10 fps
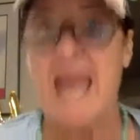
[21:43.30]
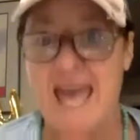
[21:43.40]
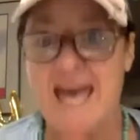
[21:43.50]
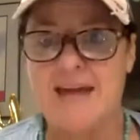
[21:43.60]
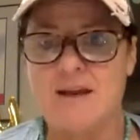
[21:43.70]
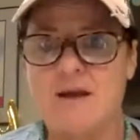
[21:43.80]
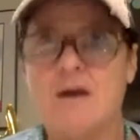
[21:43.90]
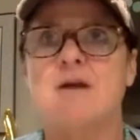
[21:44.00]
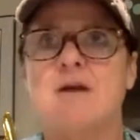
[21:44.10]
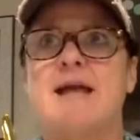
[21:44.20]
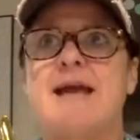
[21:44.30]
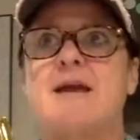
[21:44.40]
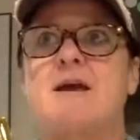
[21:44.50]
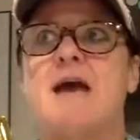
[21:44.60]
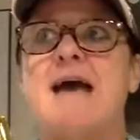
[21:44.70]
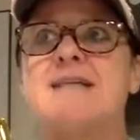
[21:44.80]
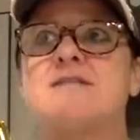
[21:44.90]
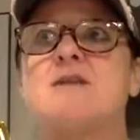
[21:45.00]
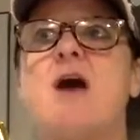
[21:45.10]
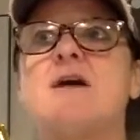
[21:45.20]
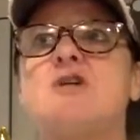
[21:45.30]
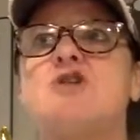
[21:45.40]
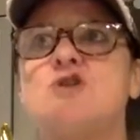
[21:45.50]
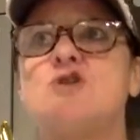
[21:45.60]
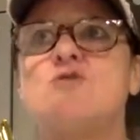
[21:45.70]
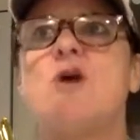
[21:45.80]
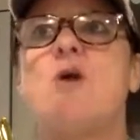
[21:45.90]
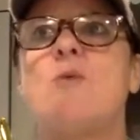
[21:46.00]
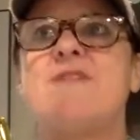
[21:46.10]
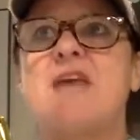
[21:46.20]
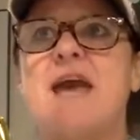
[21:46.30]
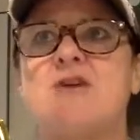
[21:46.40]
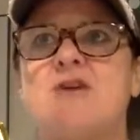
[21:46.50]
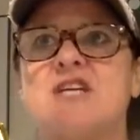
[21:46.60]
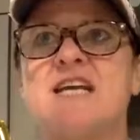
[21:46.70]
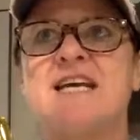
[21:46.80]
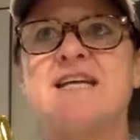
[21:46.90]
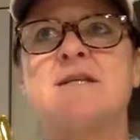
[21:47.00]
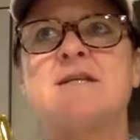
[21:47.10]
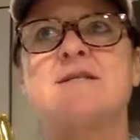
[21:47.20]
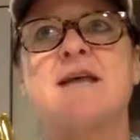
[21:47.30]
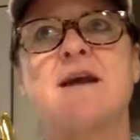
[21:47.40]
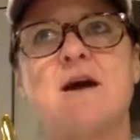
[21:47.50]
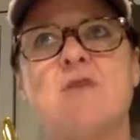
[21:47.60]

And like, as long as you know what the energy is, and it's like,